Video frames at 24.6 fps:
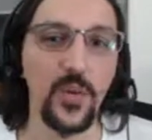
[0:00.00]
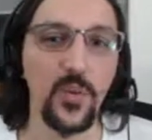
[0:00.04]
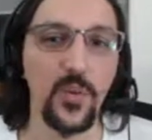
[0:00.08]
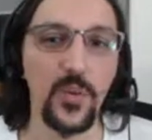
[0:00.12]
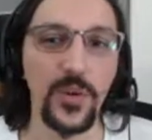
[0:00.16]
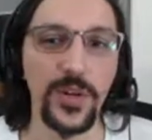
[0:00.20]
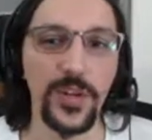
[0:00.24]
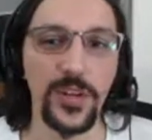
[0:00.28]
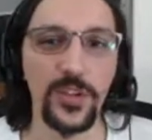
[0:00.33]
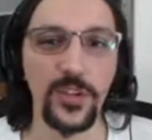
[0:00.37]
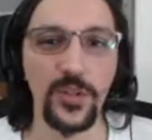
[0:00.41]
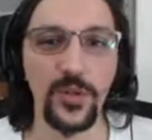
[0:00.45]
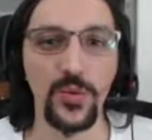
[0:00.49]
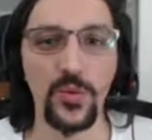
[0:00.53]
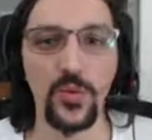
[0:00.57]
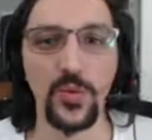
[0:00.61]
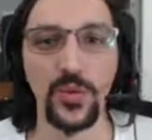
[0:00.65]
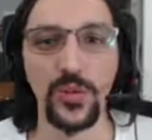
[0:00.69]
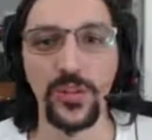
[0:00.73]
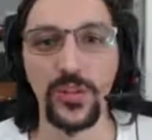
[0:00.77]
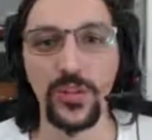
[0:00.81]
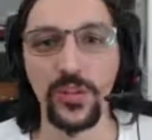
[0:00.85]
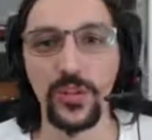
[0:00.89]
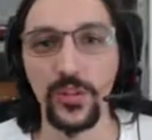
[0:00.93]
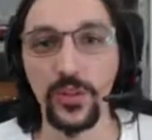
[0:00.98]
which
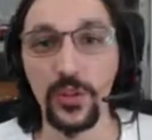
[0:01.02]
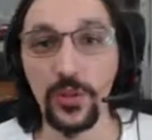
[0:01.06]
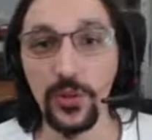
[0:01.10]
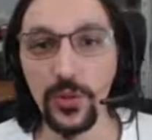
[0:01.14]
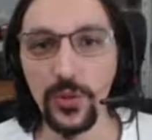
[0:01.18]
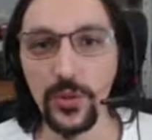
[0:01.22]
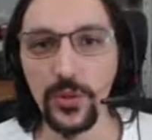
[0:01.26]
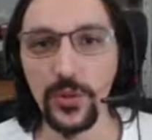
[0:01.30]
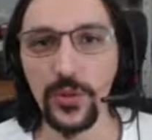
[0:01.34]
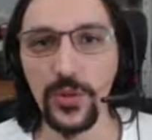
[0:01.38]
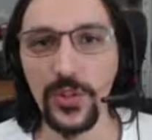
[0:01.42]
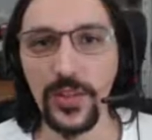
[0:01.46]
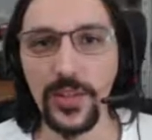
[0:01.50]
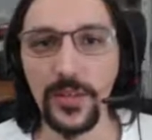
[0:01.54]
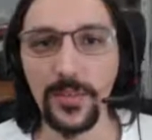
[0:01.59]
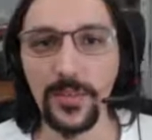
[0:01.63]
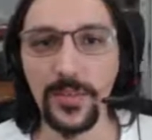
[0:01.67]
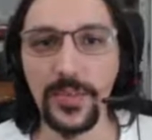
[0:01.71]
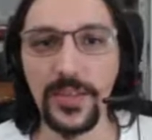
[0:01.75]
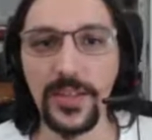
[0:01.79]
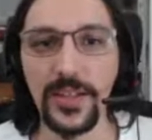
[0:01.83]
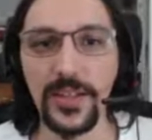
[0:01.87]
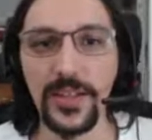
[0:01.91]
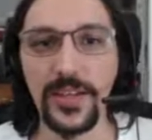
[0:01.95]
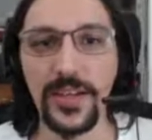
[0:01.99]
would usually
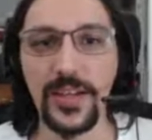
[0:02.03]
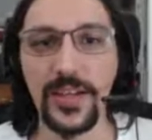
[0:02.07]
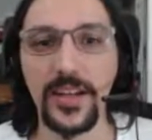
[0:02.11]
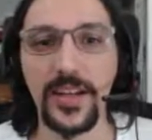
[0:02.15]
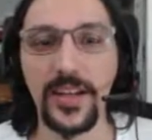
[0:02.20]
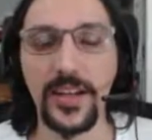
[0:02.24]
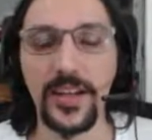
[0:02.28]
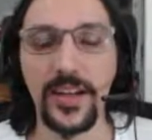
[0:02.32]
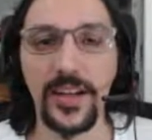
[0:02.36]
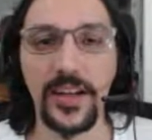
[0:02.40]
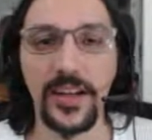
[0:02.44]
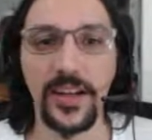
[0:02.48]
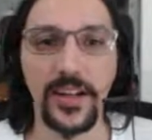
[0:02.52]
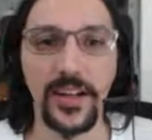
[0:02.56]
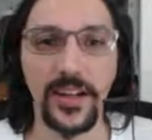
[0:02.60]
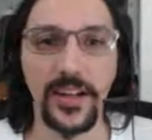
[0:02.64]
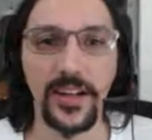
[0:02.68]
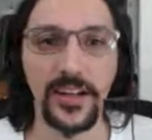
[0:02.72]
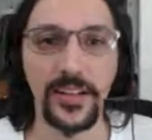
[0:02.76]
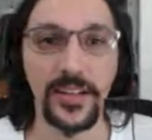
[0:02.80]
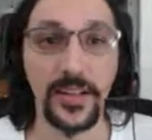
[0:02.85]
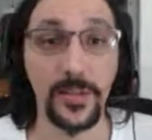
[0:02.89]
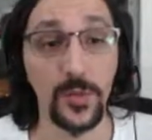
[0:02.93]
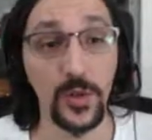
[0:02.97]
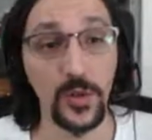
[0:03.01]
be
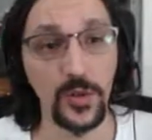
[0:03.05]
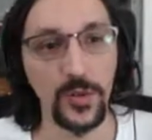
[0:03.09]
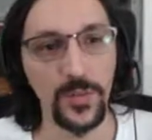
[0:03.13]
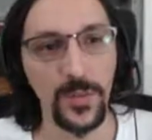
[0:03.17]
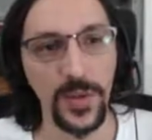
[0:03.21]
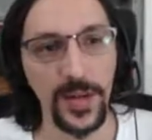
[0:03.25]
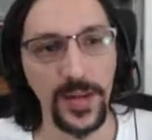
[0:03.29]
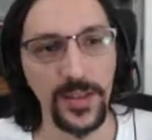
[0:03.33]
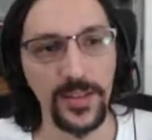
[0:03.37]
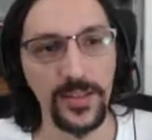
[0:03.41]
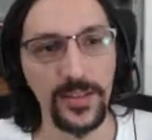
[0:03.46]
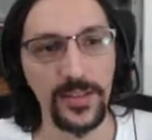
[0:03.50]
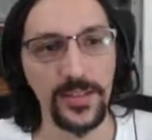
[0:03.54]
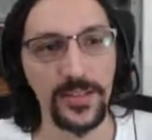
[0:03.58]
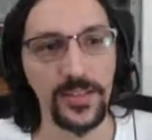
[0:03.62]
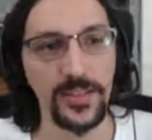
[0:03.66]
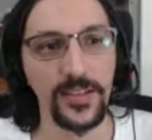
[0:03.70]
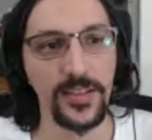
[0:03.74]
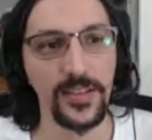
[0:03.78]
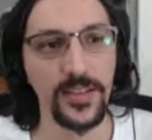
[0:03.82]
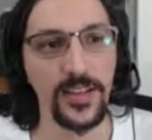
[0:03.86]
double spend.